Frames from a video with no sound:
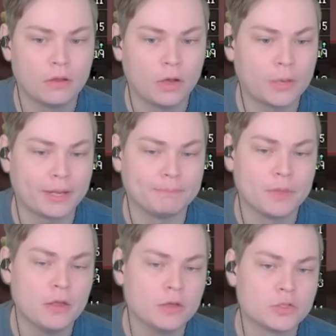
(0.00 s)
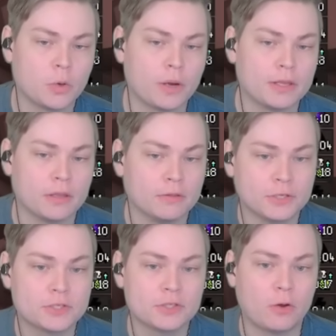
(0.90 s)
Okay, so
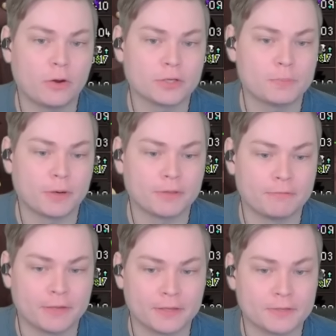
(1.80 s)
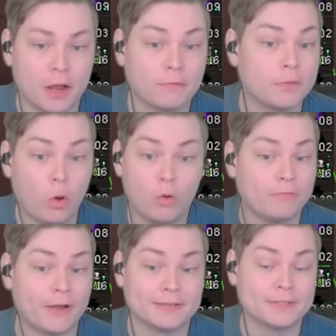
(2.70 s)
this is the hardest part of the phase of the whole
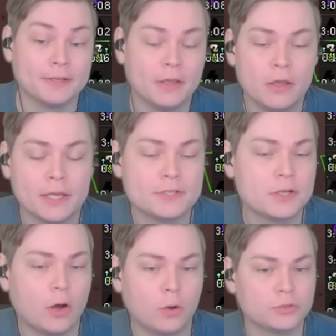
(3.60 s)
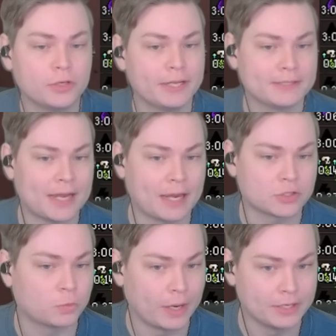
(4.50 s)
fight. He's going to alternate
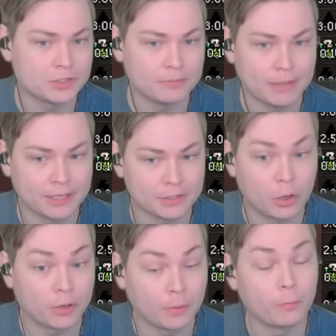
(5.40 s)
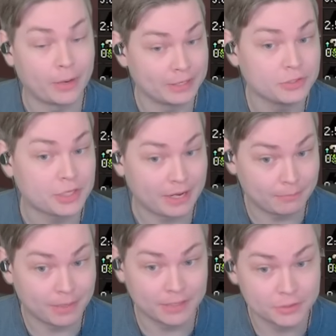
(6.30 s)
attacks, ranged and
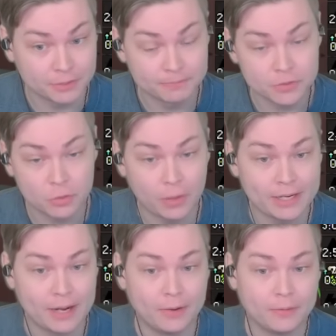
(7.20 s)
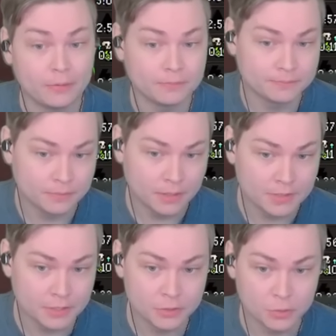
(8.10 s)
mage. So right now,
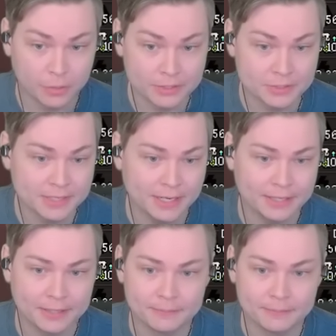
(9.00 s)
he's going to do a ranged attack,